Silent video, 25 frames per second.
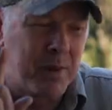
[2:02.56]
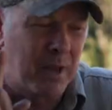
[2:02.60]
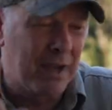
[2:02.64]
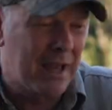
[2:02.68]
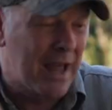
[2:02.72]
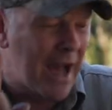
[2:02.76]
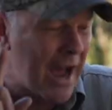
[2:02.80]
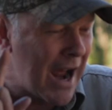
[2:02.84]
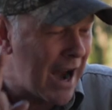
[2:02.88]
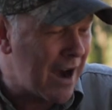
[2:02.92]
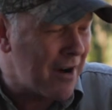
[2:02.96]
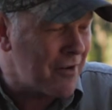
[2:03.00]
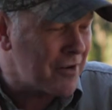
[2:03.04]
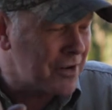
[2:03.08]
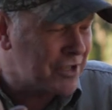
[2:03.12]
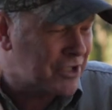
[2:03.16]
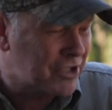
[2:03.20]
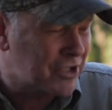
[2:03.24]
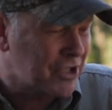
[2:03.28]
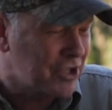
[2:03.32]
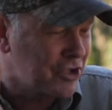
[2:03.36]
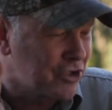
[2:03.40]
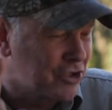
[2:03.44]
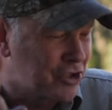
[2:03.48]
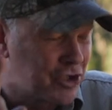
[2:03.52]

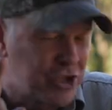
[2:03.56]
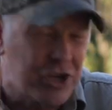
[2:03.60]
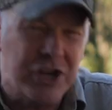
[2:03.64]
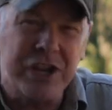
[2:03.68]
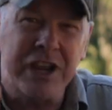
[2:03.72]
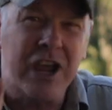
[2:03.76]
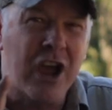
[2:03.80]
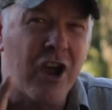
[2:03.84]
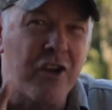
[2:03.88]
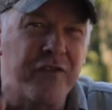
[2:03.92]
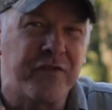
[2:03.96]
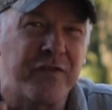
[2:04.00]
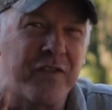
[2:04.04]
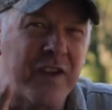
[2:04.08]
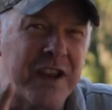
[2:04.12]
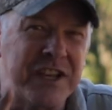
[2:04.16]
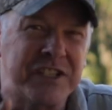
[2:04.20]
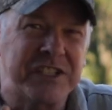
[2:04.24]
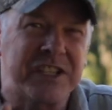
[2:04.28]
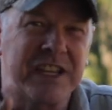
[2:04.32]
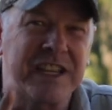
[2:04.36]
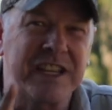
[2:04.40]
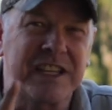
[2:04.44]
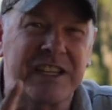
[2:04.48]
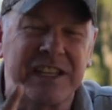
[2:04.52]
Polaris
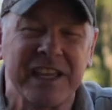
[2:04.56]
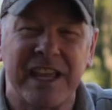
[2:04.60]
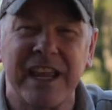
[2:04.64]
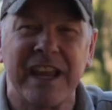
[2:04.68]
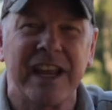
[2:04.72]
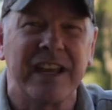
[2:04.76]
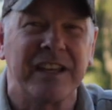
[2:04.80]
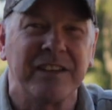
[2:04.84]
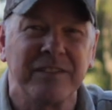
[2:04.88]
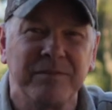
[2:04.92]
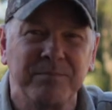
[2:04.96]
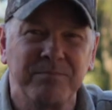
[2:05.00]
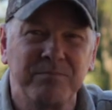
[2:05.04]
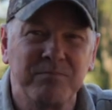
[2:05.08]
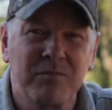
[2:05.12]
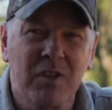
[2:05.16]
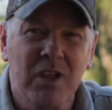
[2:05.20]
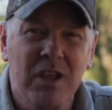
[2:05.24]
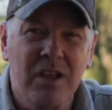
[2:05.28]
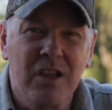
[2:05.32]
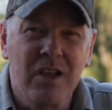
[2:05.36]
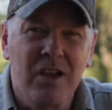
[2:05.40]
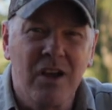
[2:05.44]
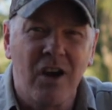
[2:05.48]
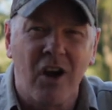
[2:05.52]
geofencing kit.
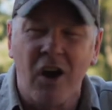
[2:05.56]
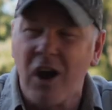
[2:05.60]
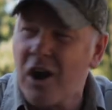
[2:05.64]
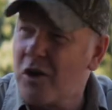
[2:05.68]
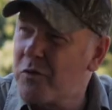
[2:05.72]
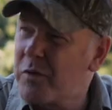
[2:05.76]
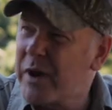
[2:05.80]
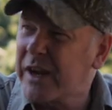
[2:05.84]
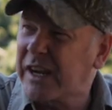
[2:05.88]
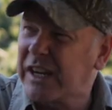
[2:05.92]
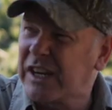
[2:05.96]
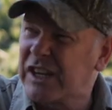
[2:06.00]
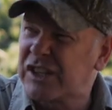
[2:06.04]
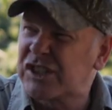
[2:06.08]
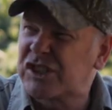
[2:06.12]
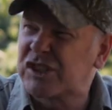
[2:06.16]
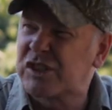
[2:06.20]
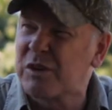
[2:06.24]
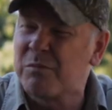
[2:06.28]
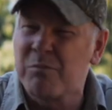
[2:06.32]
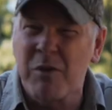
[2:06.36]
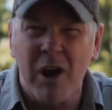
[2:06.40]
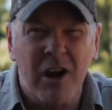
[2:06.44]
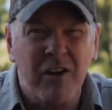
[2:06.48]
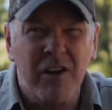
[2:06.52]
I reckon it's
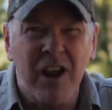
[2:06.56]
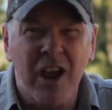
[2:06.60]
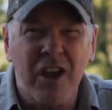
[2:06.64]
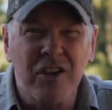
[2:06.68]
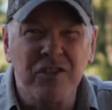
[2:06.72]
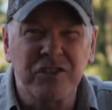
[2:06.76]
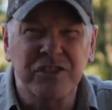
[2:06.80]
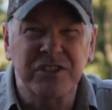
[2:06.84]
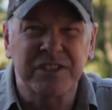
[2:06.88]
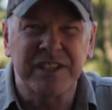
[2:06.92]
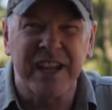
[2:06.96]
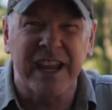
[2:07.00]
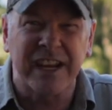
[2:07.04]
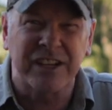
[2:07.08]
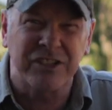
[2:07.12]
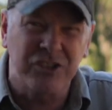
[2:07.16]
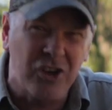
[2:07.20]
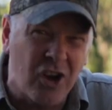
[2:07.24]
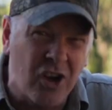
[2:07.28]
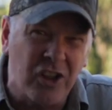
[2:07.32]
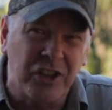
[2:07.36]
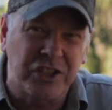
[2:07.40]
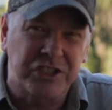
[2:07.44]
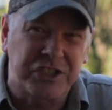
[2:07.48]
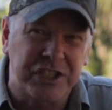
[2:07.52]
tomorrow's
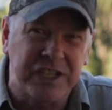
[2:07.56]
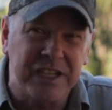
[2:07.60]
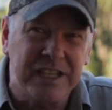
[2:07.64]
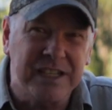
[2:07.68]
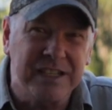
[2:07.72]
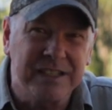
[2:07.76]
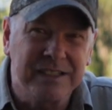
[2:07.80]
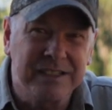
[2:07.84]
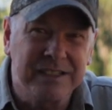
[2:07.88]
technology